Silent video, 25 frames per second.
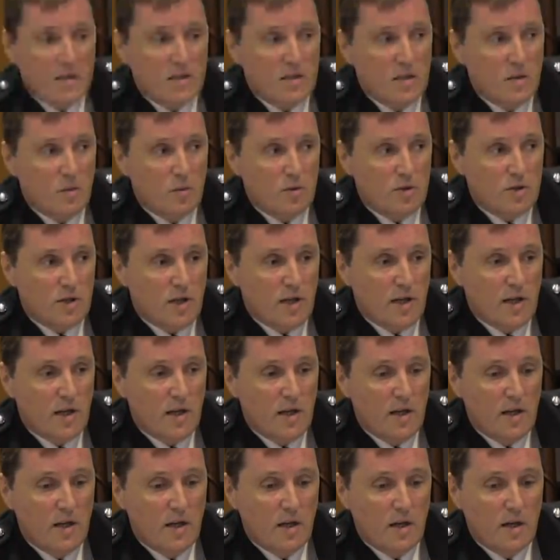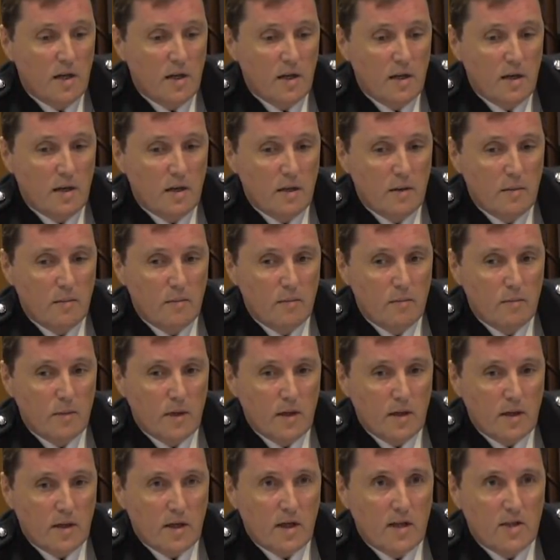there was a
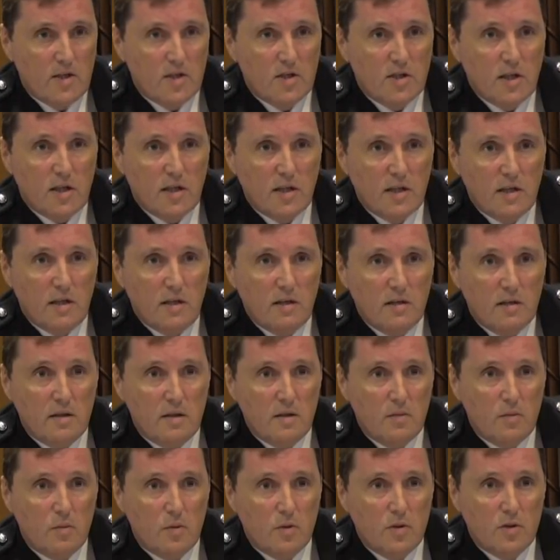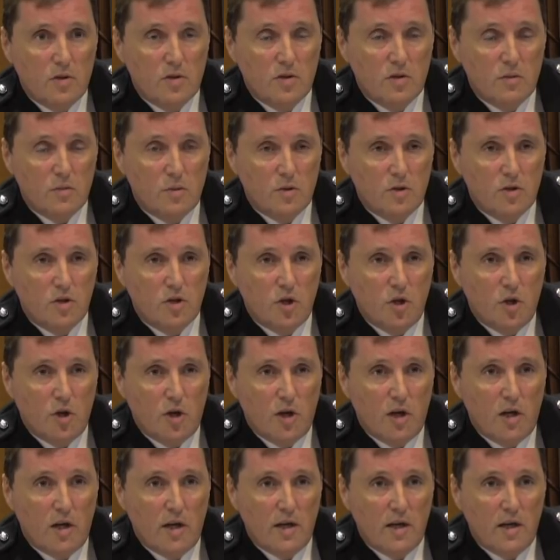case study that was
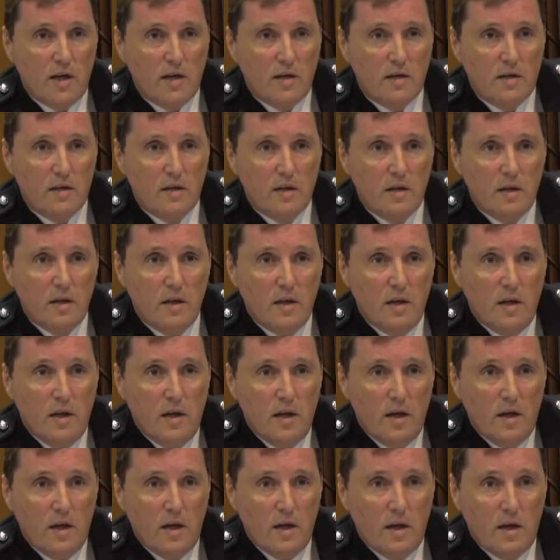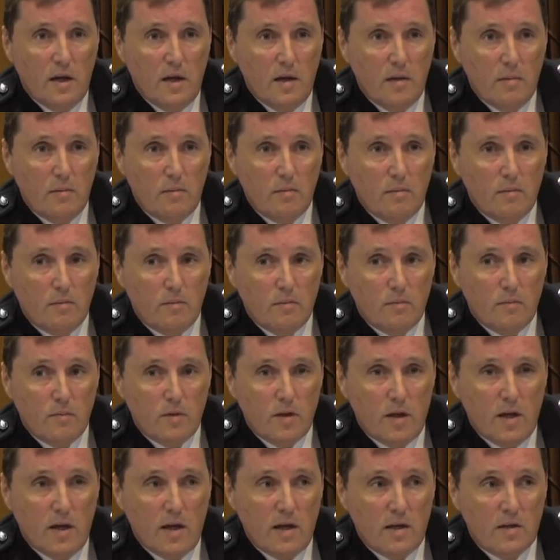circulated
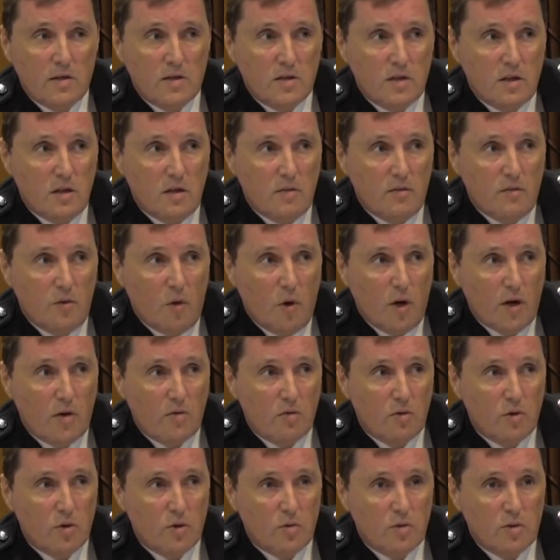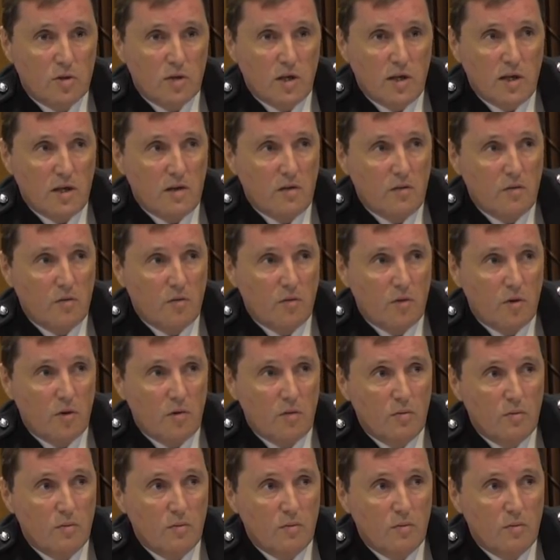that fire crews were taken through.